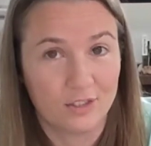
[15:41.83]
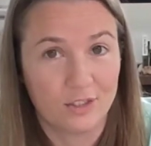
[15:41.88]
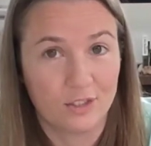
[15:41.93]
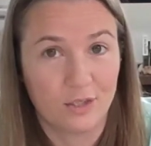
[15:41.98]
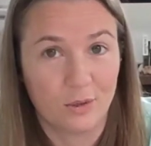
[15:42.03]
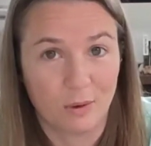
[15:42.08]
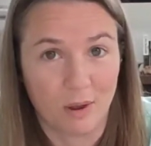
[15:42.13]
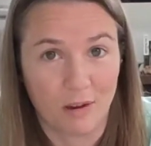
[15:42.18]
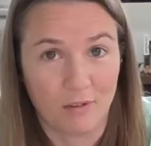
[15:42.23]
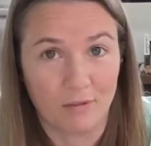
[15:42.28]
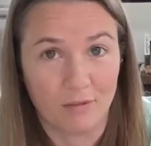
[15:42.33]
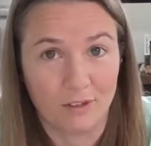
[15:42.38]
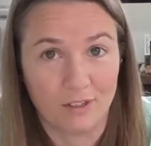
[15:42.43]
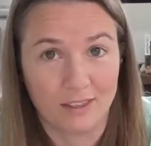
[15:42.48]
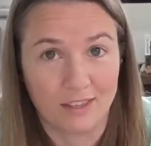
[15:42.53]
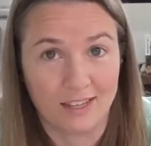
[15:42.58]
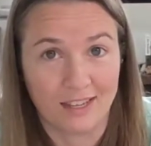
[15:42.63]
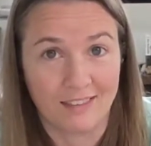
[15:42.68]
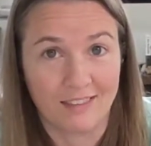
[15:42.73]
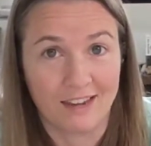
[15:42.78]
to
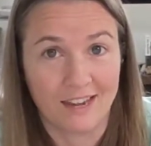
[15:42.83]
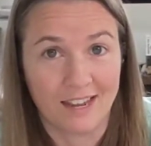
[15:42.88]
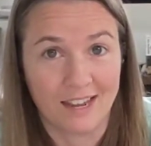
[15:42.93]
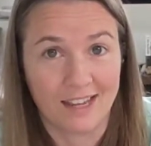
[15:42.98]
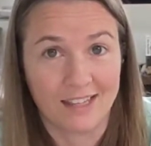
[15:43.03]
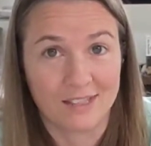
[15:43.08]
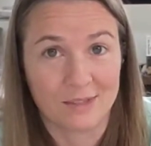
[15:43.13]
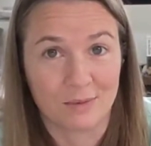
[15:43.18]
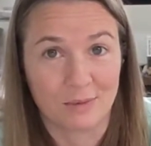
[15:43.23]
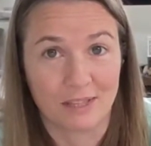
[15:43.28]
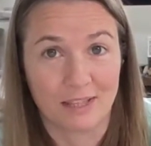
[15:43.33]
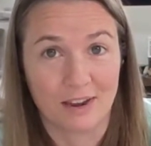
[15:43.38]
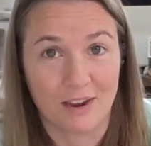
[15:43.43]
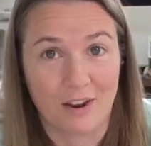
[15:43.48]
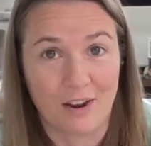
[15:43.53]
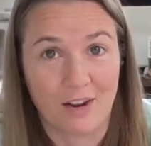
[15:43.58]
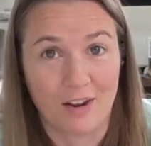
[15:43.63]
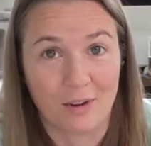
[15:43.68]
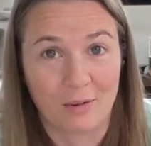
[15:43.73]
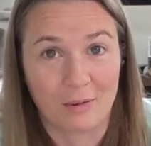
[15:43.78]
everything, and then it gets really
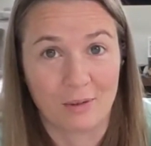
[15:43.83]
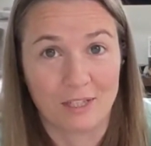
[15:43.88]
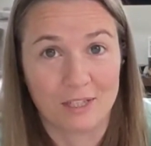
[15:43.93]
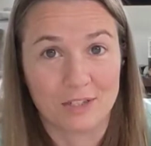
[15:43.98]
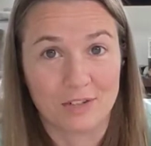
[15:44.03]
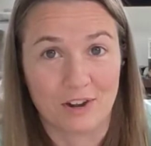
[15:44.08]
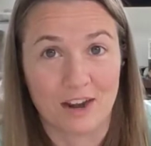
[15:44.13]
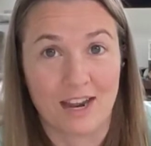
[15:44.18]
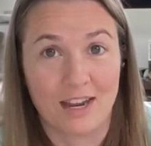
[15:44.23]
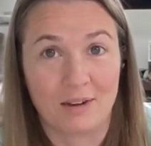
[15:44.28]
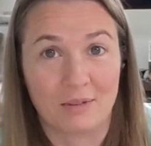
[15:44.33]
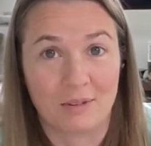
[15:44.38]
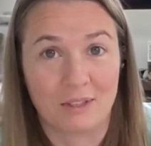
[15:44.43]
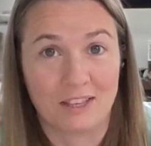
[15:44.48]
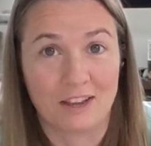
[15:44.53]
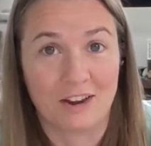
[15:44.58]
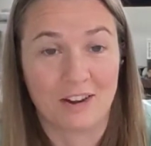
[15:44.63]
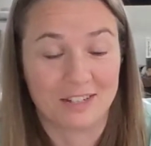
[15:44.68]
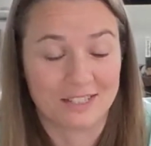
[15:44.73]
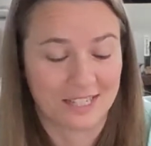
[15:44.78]
hard and really dry and
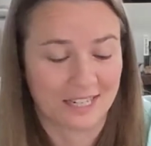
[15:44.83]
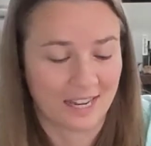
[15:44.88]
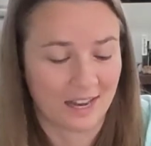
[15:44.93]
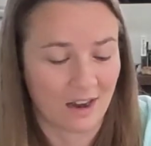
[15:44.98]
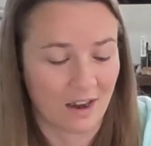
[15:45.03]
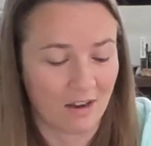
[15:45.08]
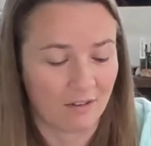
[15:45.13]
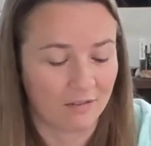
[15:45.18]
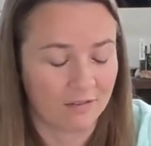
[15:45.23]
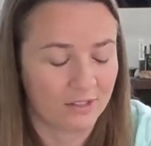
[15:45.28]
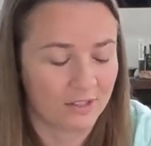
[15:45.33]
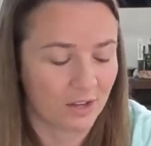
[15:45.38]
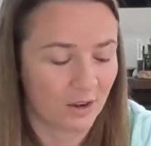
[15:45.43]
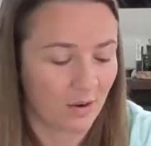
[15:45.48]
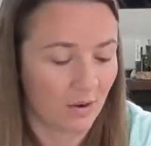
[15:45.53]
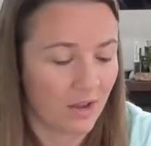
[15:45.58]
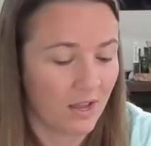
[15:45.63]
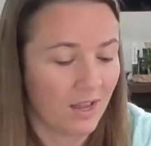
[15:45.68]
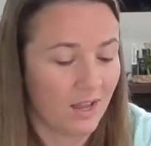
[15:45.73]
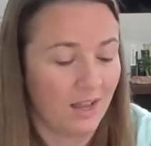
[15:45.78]
really hard to get off.
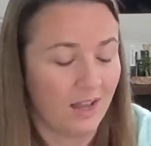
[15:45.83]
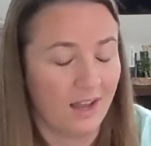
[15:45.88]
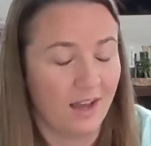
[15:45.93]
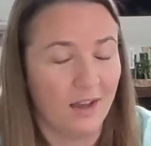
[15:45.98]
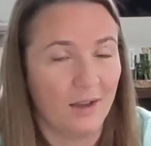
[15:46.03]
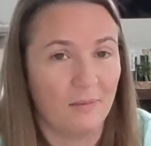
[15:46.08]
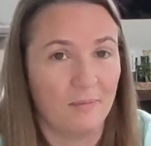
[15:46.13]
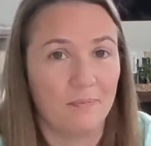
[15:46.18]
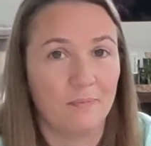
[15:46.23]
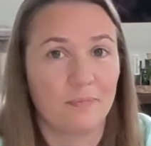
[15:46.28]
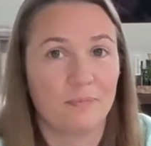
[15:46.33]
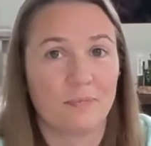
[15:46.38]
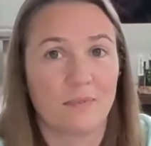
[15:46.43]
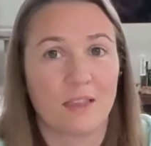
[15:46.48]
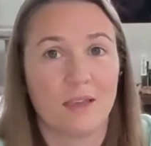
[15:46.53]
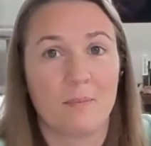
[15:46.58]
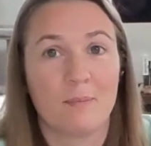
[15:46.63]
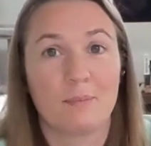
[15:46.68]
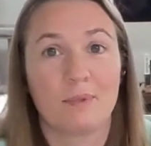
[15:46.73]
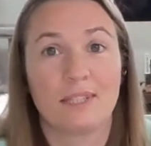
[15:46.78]
So
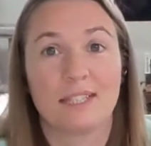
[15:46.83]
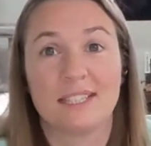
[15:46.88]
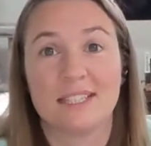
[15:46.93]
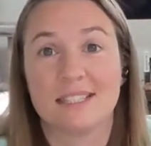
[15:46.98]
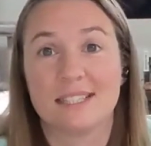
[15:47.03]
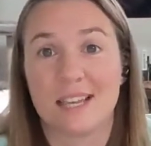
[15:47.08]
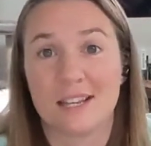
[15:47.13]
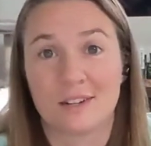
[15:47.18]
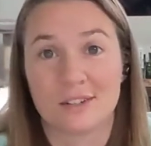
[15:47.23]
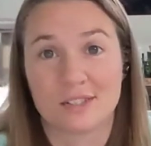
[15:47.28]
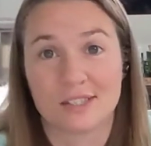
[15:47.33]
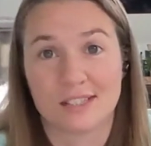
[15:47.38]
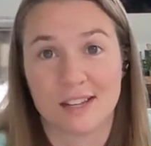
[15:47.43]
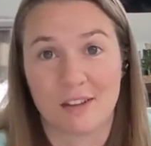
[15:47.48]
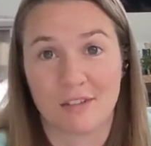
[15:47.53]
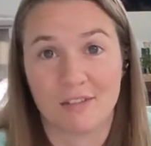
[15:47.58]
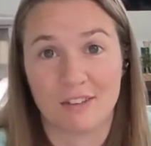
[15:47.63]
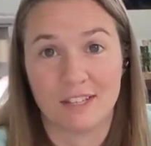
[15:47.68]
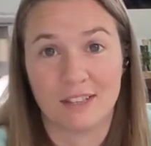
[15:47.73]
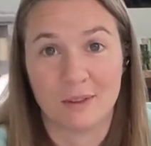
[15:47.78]
please get your
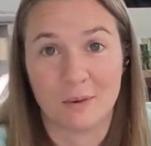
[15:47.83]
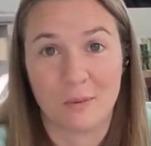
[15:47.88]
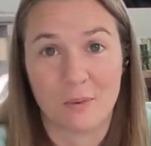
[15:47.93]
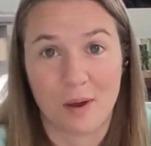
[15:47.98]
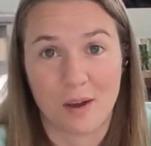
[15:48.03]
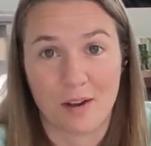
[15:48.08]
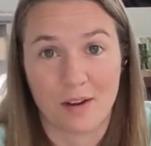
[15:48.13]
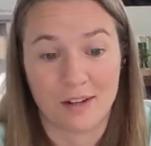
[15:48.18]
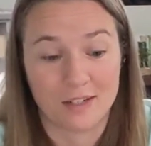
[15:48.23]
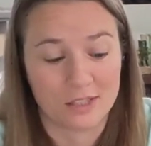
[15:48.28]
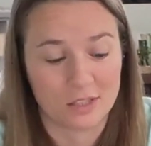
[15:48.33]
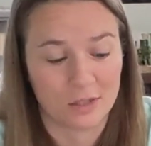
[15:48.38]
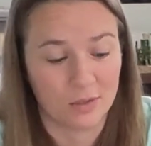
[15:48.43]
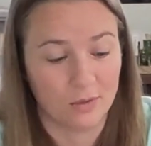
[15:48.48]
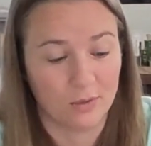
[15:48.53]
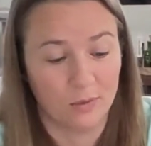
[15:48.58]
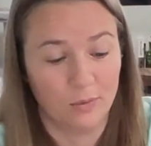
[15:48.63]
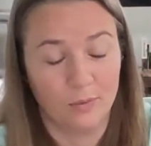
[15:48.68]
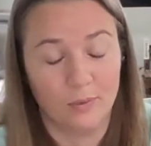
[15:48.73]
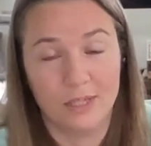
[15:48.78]
stuff in the water
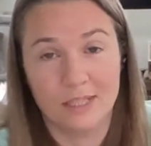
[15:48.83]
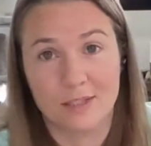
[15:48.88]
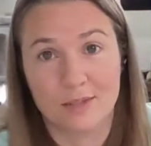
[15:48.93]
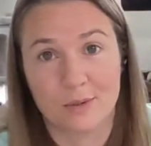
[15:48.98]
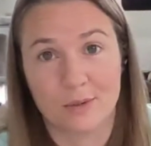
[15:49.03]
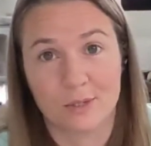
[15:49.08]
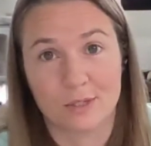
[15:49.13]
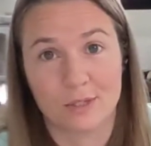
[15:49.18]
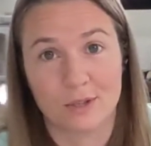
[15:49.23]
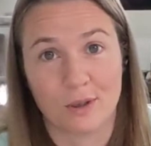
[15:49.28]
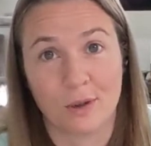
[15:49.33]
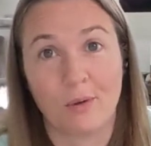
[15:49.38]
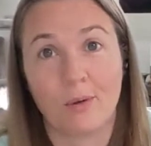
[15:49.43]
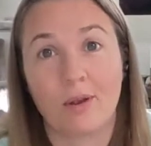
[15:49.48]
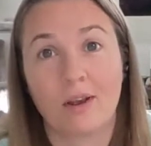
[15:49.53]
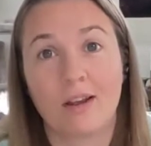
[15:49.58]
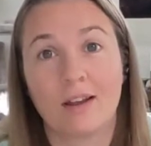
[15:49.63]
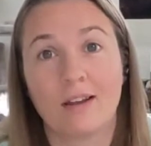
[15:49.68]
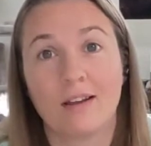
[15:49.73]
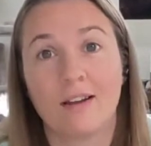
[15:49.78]
to rinse or
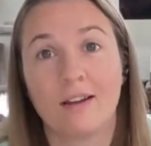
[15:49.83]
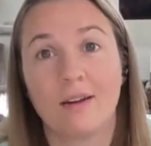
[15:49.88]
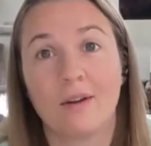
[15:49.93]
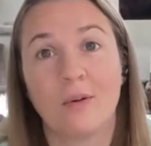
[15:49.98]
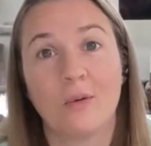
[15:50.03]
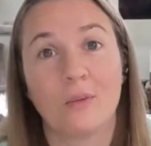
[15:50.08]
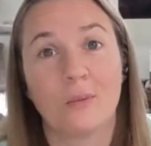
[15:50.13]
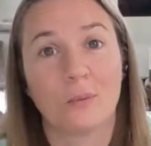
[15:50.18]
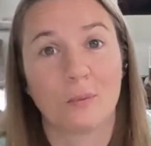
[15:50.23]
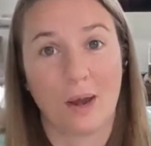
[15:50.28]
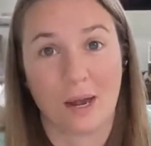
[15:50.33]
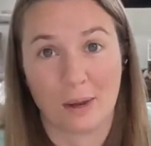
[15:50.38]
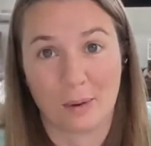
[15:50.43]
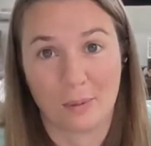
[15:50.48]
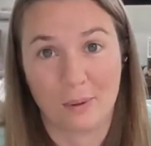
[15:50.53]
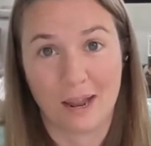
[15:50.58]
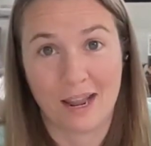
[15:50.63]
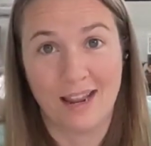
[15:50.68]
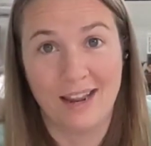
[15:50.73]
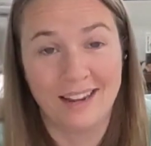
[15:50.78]
soak right
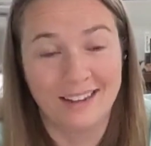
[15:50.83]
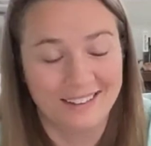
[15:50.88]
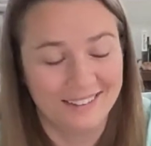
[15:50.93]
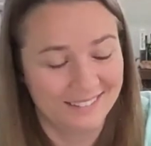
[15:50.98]
away.